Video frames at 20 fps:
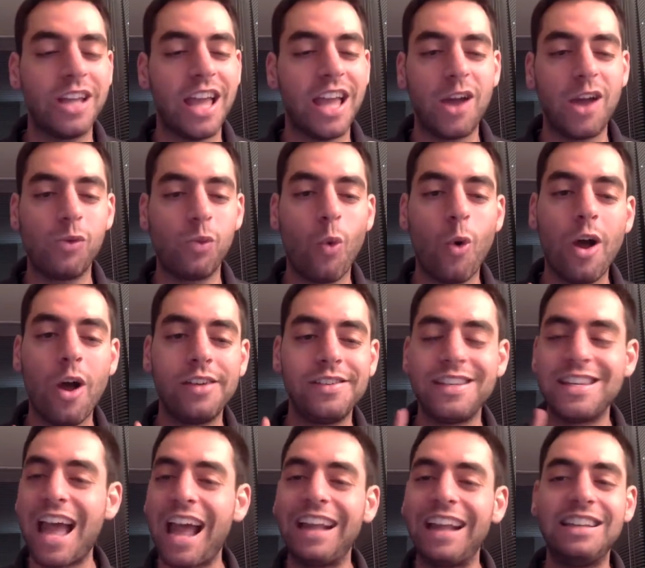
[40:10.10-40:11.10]
they only had
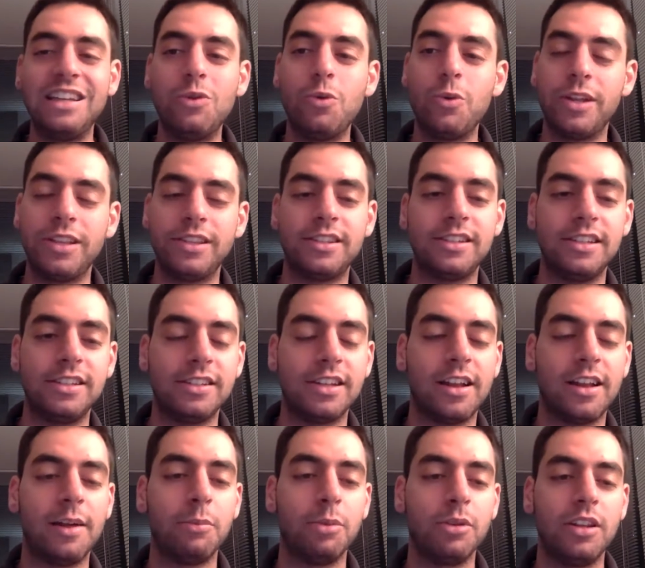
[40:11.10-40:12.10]
one 90-win
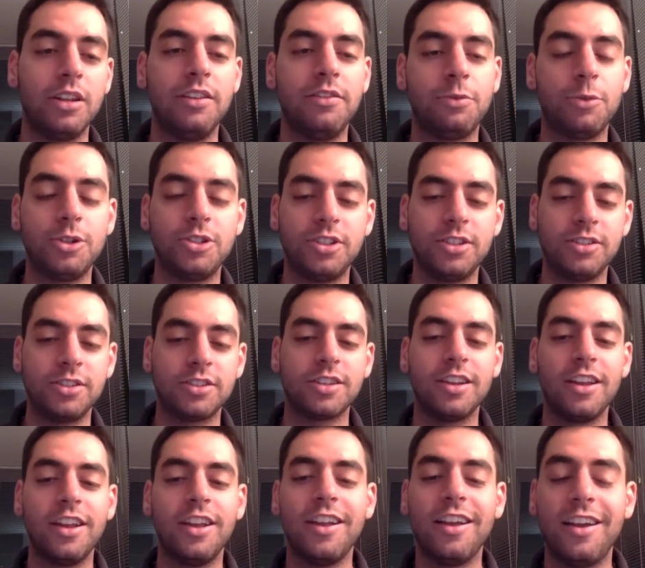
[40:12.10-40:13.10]
season, I believe, which
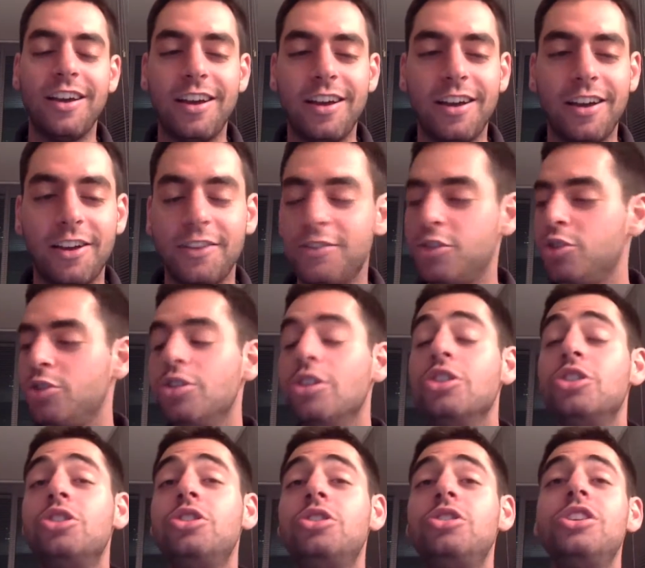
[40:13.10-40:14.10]
is
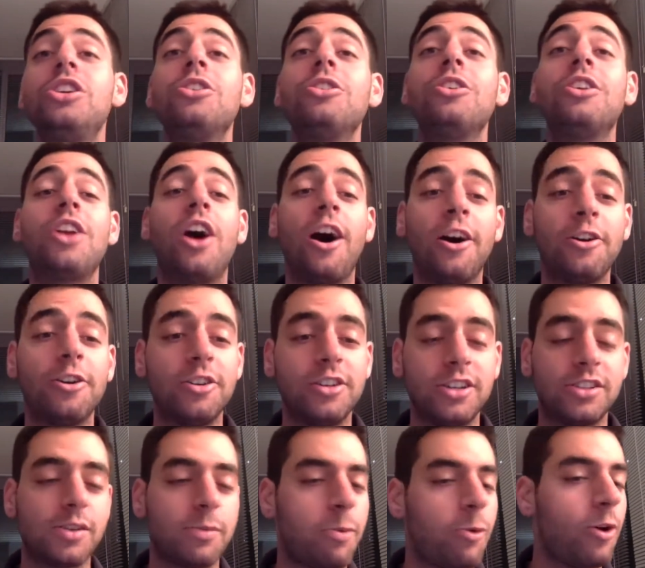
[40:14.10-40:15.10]
sheer and
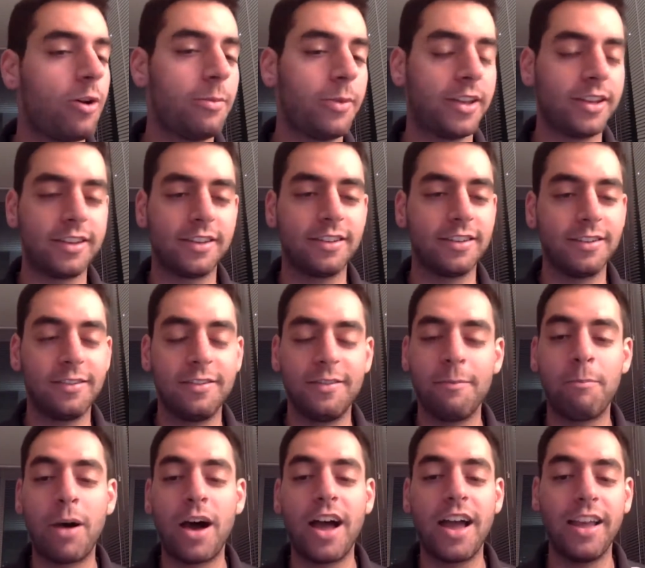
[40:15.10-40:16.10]
utter disappointment
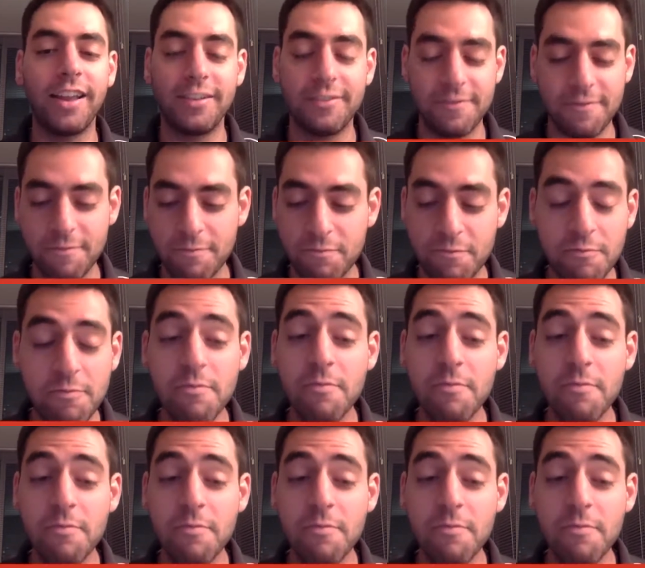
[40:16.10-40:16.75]
by